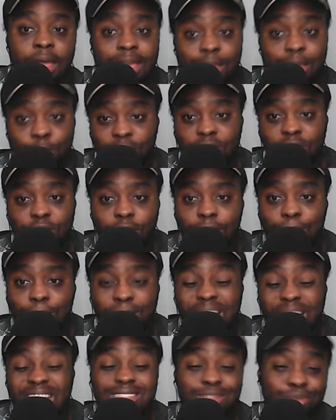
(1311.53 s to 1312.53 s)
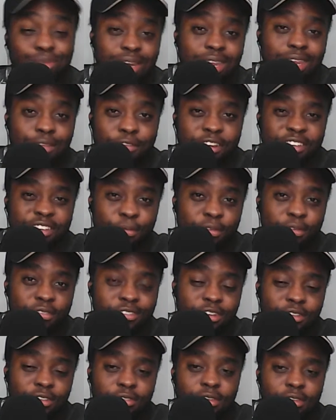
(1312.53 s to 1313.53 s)
we saw him playing 3 different
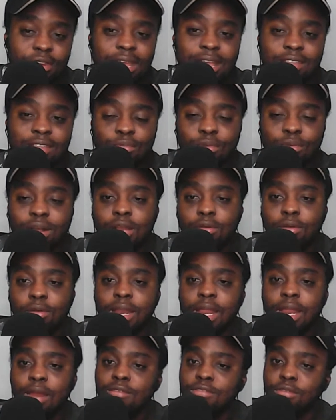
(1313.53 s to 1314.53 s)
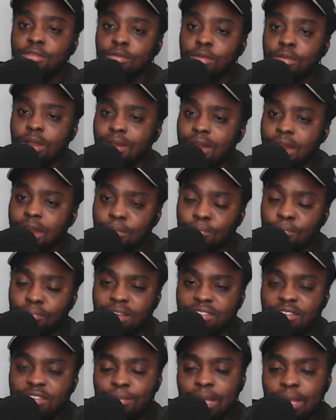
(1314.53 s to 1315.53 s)
positions today as well, NWANERI. So NWANERI
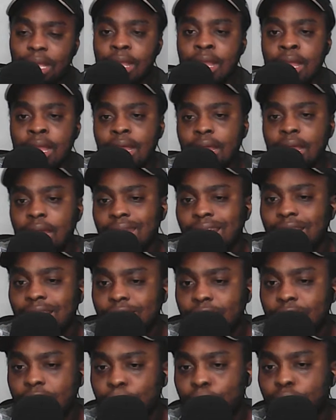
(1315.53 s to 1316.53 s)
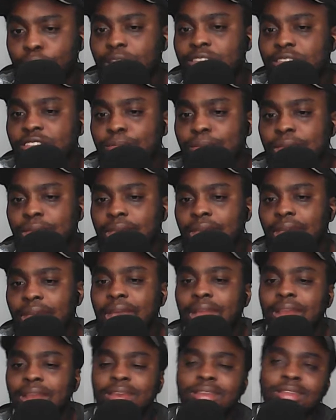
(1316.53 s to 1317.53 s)
impressed me. Nelson impressed me.
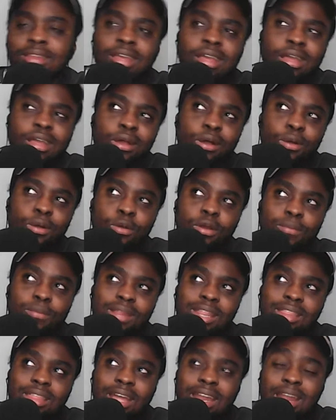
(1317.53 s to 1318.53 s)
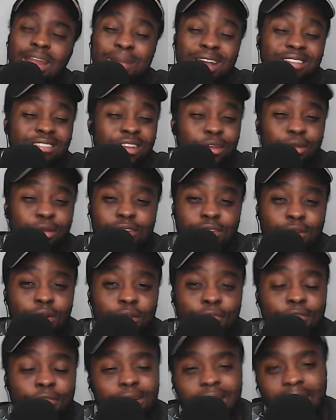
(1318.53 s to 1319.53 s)
And who would be the third? I'm actually going to go
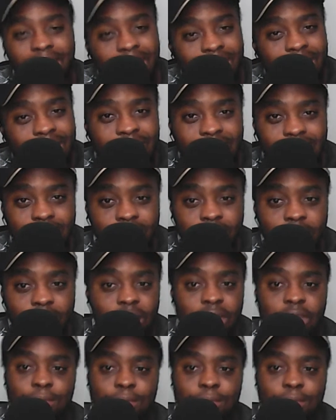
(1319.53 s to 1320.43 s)
for HEIN. He